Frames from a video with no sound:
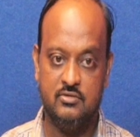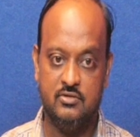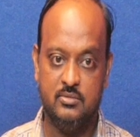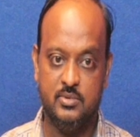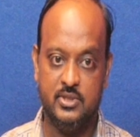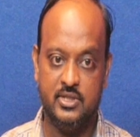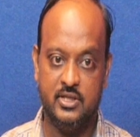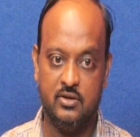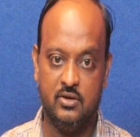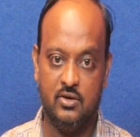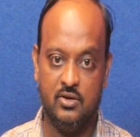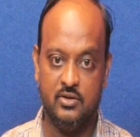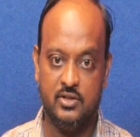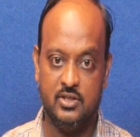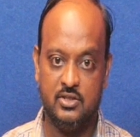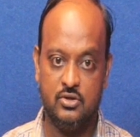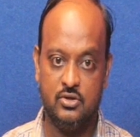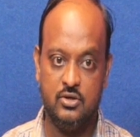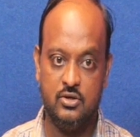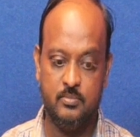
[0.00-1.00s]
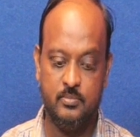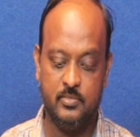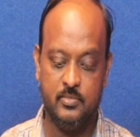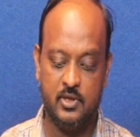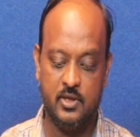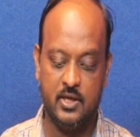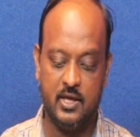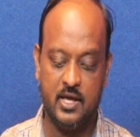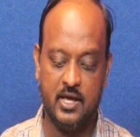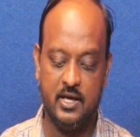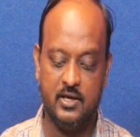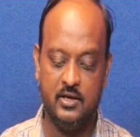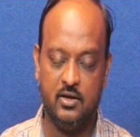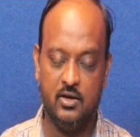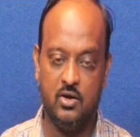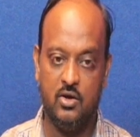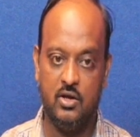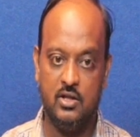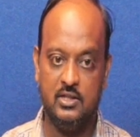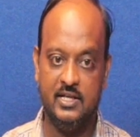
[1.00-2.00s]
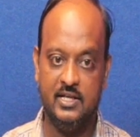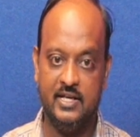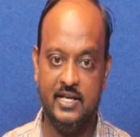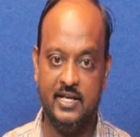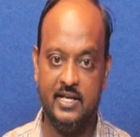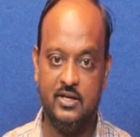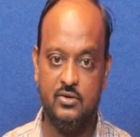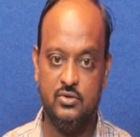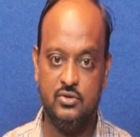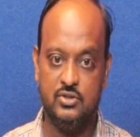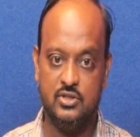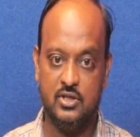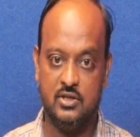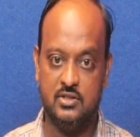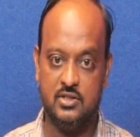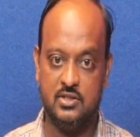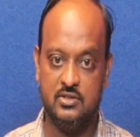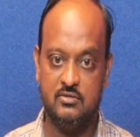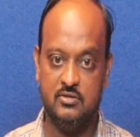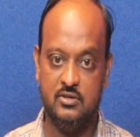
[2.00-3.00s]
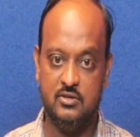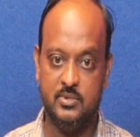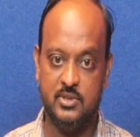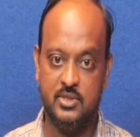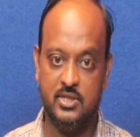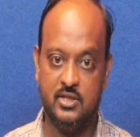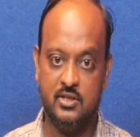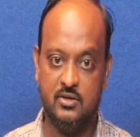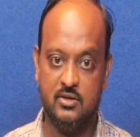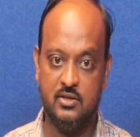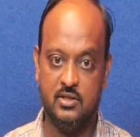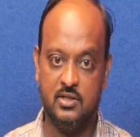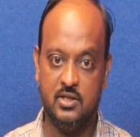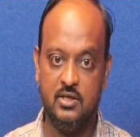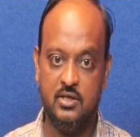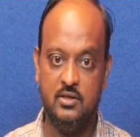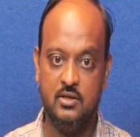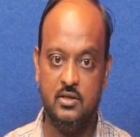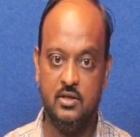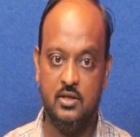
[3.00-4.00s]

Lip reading: will be there on the top and all the negative charges will be there on the